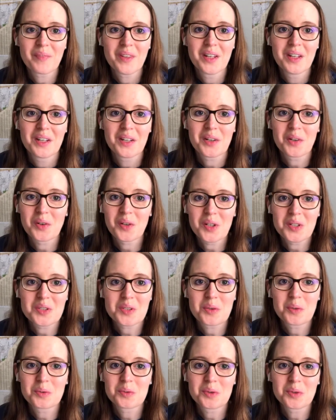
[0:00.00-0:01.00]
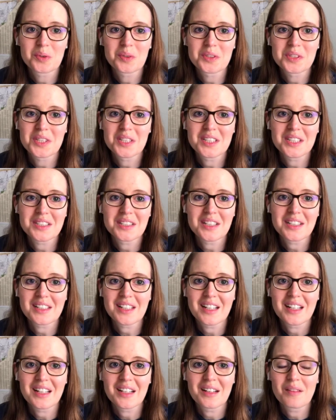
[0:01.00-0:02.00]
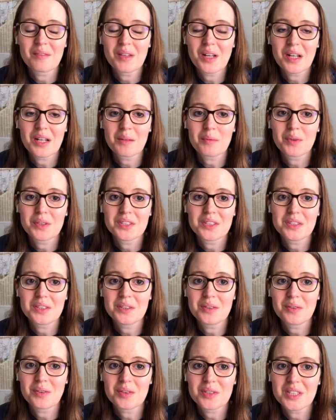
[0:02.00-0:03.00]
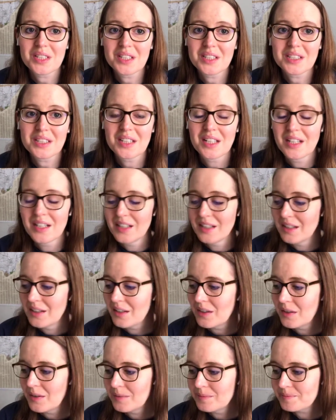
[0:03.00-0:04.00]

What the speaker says: going on school tours and things like that. And I'm not able to do those things. But